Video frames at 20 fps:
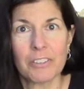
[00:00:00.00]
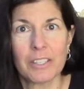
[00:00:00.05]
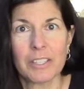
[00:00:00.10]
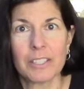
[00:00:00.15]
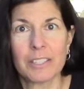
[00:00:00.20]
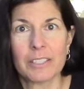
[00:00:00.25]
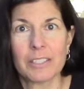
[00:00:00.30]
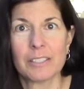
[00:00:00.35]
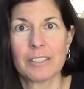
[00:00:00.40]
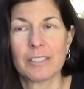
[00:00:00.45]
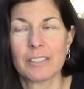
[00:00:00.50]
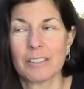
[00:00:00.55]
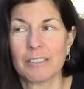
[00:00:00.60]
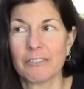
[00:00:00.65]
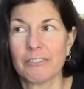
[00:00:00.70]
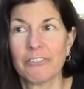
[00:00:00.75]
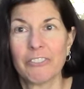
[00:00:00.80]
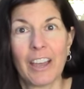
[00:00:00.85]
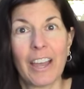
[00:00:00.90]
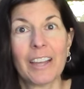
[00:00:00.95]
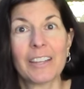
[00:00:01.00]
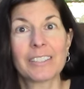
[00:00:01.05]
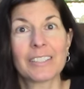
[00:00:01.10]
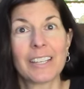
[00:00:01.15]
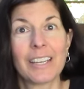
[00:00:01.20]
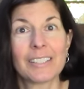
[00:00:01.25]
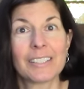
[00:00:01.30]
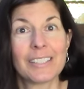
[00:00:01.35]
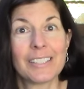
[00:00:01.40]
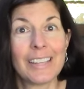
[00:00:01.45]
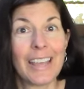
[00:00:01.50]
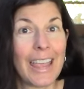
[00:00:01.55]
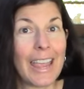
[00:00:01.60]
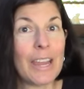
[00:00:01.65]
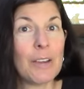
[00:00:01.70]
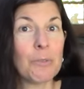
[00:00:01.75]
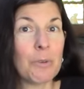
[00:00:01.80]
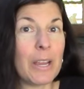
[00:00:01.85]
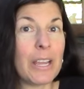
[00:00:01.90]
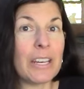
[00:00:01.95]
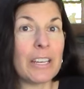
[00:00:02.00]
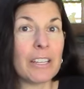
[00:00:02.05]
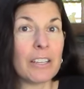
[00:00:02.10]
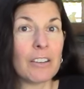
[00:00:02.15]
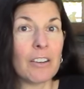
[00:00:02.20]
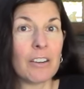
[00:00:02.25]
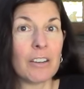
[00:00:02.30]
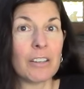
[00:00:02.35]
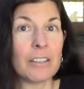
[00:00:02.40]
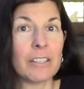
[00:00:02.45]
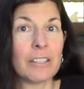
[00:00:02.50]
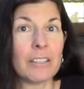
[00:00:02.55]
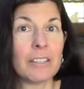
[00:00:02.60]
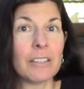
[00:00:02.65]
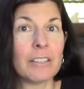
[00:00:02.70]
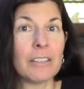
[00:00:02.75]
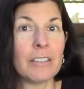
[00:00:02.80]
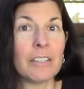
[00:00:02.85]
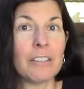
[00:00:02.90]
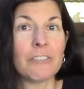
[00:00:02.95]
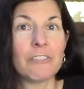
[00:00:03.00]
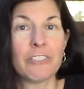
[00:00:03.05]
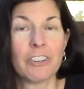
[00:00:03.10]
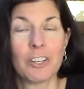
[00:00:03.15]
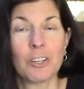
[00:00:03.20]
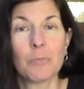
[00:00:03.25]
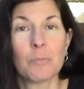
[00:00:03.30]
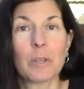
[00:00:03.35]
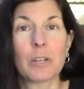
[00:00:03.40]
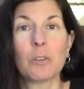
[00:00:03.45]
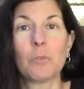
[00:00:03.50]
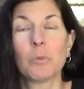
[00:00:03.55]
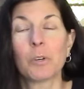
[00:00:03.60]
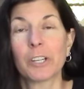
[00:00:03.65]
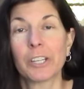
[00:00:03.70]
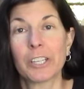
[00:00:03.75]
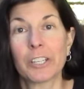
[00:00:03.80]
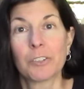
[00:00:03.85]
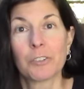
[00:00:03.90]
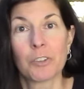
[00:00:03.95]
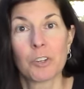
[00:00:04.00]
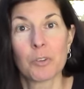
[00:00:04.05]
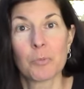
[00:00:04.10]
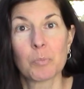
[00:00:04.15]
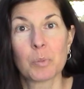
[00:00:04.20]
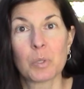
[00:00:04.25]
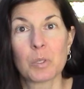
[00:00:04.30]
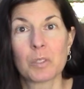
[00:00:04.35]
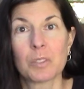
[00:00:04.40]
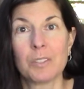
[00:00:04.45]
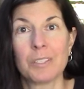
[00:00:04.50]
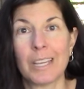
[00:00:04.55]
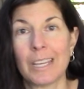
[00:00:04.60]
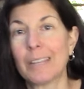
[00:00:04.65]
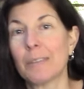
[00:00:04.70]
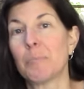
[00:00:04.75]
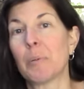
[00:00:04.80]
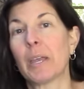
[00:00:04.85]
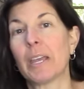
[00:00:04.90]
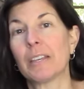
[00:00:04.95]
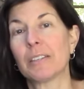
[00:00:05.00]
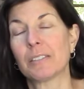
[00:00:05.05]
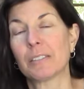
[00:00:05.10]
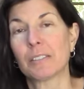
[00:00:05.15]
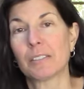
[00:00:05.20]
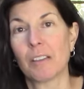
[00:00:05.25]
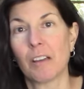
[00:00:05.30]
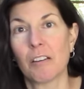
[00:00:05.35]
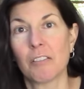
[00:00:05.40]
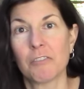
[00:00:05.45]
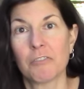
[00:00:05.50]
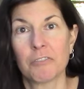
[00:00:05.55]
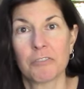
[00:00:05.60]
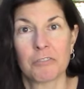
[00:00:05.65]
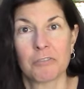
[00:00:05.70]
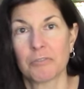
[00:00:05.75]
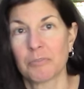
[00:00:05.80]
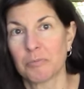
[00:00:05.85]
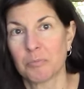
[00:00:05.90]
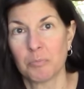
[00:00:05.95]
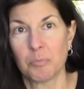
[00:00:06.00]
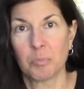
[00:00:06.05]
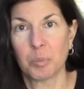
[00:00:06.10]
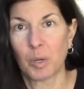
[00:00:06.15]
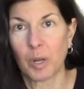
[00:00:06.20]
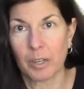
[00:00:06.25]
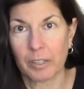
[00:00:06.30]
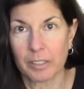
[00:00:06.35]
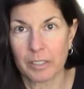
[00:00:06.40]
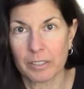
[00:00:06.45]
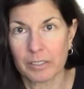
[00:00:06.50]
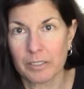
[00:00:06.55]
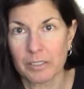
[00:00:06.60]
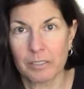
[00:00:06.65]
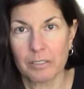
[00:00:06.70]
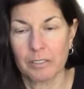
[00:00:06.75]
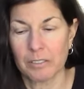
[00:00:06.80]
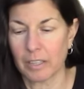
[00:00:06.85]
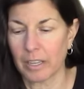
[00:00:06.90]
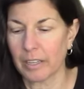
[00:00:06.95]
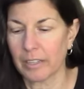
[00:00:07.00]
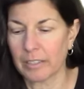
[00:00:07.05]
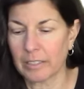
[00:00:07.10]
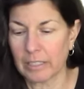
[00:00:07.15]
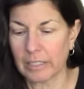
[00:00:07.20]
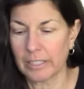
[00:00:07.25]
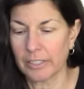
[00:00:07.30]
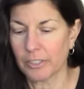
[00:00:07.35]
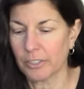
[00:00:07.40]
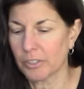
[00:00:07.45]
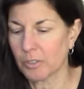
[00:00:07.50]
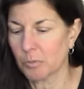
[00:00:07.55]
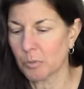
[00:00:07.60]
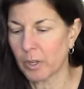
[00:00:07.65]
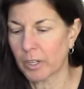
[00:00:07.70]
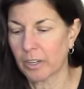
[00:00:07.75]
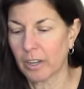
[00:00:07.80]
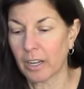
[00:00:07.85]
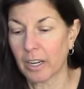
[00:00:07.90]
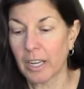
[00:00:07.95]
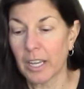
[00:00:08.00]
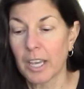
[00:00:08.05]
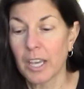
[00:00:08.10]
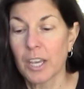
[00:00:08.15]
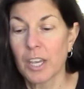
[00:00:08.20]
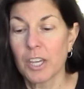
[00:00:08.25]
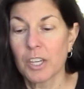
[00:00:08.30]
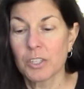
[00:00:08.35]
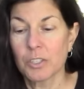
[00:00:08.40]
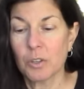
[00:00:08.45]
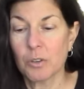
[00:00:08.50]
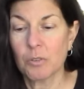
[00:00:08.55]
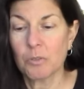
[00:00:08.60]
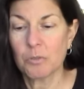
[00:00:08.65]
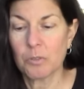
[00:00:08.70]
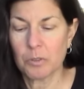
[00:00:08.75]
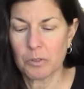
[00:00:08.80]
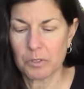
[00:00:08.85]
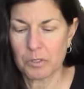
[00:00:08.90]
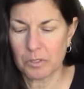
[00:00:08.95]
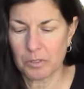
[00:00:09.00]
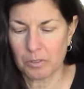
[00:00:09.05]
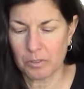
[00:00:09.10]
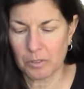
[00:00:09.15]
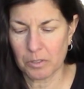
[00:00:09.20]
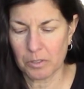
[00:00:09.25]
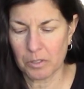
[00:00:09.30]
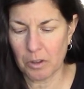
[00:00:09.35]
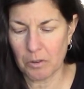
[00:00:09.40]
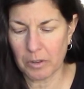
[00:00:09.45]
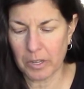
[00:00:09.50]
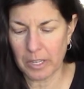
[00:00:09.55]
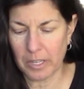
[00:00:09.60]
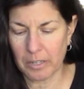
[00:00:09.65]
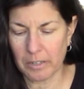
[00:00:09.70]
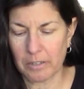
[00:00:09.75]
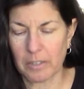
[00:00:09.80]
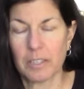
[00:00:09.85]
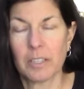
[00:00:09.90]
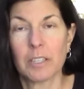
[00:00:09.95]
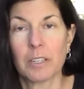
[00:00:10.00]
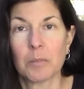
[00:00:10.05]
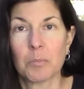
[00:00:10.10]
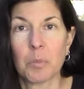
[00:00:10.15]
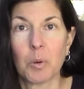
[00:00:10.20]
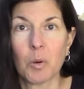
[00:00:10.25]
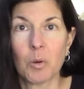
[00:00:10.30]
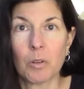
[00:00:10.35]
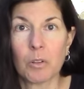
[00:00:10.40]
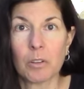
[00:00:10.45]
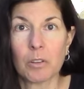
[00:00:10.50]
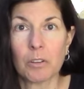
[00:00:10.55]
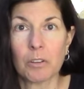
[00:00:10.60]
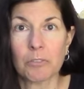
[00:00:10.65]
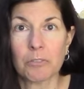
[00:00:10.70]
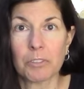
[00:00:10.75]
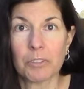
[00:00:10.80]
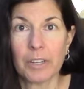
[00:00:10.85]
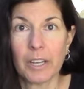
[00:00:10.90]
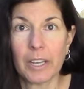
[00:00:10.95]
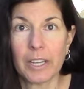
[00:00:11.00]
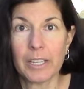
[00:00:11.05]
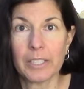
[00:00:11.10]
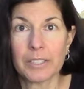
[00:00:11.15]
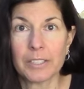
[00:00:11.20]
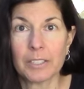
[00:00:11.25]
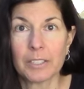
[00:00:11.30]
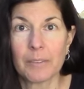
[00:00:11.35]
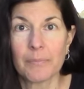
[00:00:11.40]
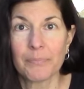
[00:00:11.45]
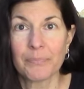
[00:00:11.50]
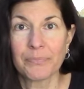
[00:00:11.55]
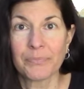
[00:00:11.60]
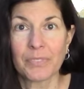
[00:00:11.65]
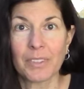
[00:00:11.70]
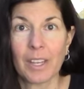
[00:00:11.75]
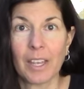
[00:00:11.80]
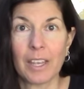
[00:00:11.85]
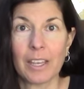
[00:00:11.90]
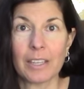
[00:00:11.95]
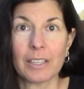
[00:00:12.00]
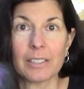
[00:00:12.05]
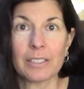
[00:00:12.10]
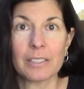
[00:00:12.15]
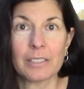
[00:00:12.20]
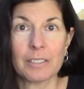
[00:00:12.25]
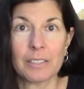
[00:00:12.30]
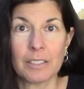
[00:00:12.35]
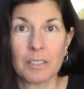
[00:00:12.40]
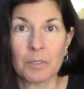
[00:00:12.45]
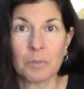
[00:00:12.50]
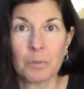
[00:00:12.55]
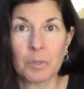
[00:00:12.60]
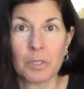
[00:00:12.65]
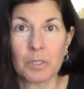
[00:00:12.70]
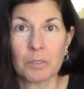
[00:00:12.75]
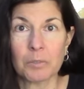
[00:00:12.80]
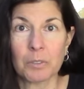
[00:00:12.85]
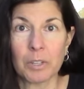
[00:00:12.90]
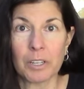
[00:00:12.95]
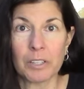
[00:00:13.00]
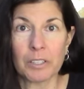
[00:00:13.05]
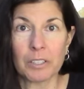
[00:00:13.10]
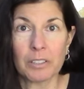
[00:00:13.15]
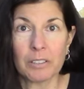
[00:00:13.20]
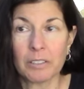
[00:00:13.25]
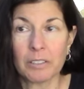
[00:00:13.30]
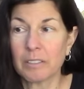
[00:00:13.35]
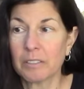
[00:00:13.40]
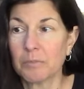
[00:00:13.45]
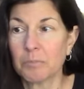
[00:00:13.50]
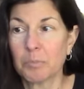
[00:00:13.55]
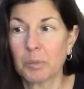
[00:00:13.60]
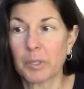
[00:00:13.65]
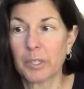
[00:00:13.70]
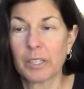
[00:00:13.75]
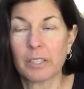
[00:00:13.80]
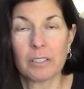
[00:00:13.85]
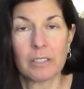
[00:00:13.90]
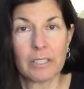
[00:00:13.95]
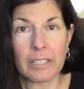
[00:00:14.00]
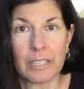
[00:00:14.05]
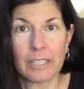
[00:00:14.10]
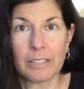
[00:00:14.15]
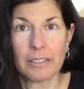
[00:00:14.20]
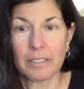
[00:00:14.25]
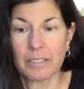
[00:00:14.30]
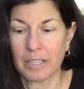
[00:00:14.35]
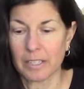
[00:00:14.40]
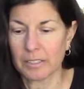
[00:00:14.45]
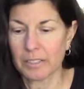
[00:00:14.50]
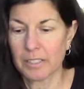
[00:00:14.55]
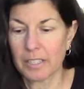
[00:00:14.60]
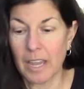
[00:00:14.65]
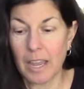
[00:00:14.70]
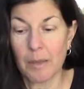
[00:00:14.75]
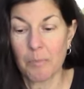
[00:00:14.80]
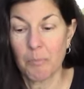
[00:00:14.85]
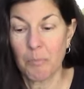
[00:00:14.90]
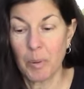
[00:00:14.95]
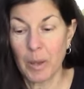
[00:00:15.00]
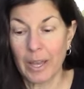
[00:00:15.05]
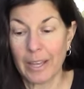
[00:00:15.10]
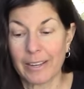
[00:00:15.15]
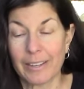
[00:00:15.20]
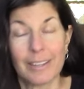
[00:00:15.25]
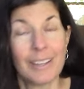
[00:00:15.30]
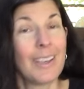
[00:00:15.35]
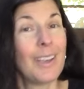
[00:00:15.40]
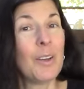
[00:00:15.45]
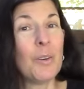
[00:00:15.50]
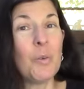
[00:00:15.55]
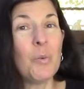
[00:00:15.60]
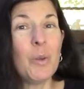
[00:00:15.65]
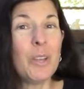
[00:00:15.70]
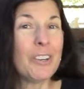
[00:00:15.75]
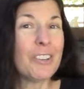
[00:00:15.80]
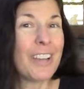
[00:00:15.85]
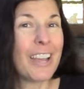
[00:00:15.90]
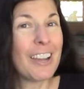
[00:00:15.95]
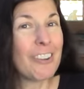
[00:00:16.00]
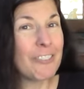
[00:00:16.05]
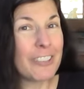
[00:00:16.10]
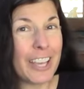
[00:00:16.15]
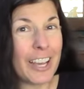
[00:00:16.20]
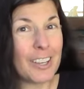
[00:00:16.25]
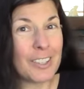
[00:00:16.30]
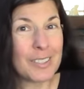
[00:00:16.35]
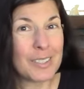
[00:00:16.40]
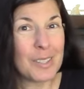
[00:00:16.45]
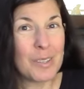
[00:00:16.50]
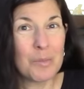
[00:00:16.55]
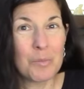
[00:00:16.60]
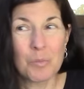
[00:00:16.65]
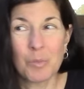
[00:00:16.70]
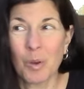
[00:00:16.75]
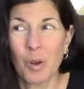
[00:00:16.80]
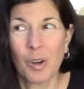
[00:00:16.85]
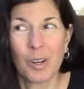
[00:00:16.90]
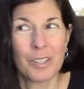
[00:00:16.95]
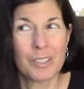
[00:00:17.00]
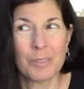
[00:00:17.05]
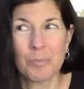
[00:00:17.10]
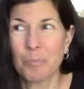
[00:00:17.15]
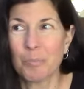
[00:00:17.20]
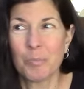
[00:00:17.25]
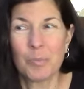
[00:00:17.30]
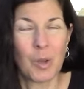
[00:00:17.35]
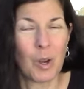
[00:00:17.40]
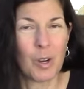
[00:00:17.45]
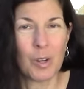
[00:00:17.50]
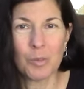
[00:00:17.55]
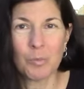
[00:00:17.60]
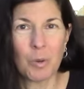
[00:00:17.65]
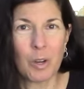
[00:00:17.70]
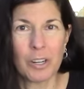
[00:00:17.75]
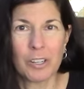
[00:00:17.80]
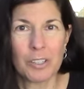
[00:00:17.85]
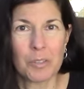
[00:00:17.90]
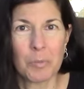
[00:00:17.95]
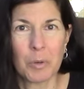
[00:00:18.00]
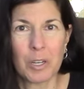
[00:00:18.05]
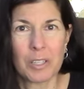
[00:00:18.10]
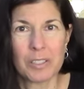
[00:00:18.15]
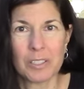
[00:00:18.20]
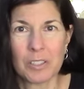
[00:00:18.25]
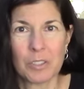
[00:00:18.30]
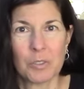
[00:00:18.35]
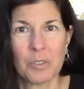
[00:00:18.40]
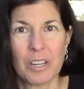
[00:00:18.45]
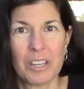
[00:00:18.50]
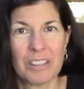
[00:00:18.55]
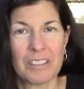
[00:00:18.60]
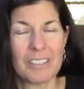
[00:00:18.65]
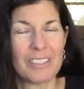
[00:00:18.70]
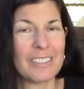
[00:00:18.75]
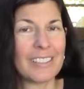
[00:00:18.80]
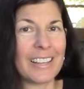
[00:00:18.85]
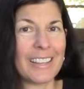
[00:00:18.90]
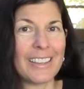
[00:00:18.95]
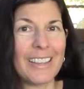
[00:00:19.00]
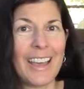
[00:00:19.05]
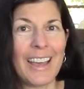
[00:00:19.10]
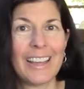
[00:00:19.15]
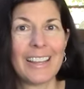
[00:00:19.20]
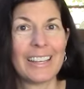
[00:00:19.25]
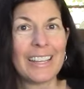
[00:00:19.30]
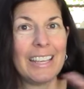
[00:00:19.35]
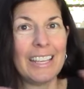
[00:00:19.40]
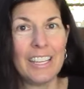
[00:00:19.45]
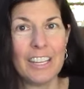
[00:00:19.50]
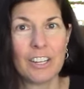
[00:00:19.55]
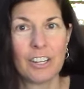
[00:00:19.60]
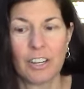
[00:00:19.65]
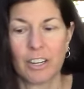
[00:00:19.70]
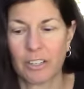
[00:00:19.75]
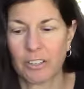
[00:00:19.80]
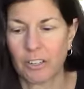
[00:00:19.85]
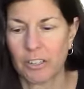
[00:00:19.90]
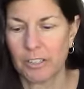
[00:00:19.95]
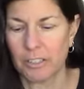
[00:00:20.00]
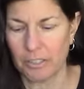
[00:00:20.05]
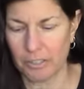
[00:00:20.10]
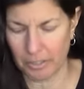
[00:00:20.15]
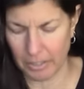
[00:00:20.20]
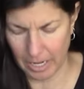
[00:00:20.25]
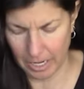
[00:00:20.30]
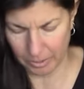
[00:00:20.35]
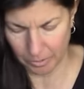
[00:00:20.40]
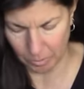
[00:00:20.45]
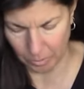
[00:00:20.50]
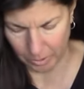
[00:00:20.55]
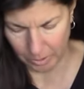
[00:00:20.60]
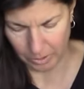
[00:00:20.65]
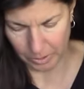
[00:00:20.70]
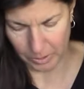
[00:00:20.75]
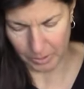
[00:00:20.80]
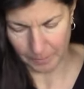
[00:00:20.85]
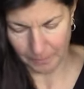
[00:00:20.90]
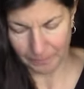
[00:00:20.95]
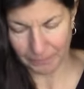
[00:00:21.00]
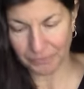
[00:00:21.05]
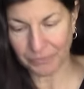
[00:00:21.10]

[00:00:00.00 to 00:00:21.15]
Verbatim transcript: It is, it in fact, gets an A rating on uh, the Environmental Working Group's database of products and cleaners and whatnot. So you can soak it in a bowl overnight, and it will run pretty clean the next day. But we don't have calcium, hard, hard water deposits or anything like that here at Gardenerd headquarters.